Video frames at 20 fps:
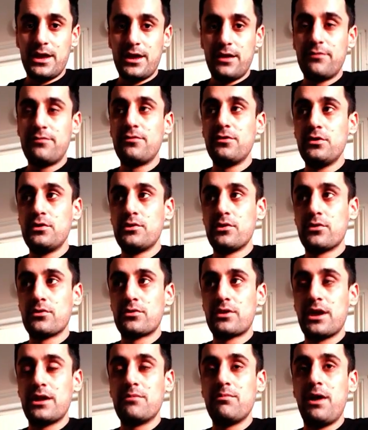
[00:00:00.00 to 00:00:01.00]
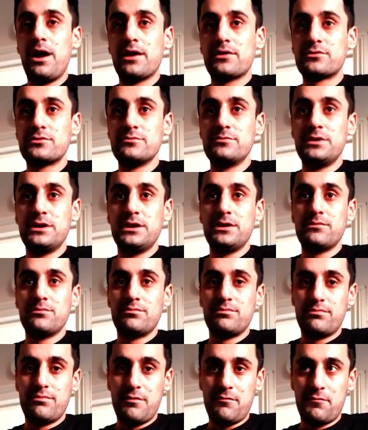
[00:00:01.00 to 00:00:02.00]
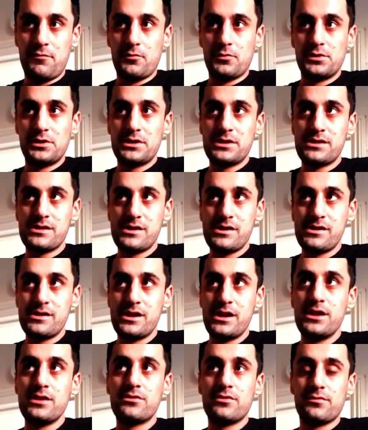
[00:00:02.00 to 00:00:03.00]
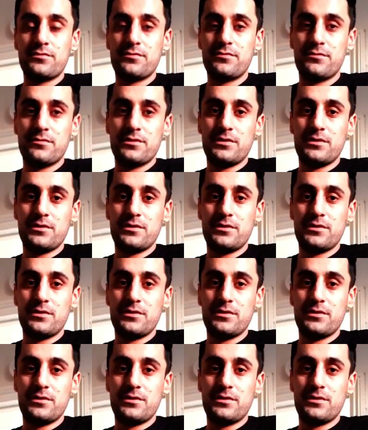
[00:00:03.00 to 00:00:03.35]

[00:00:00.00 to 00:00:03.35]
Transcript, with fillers: If you don't get back to me before the 13th of